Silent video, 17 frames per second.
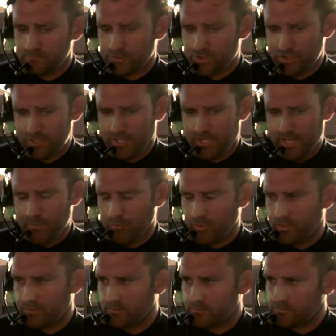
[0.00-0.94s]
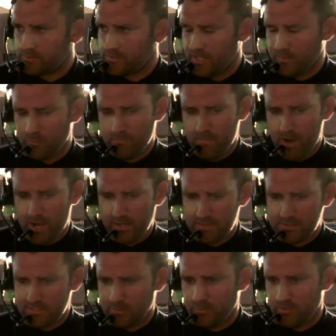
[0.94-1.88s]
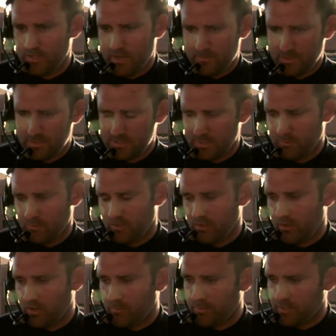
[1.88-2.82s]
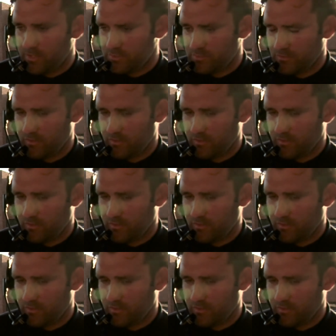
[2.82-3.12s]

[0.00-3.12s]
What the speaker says: She's a game winner. Same with Maya, same with Abby, same with a lot of players.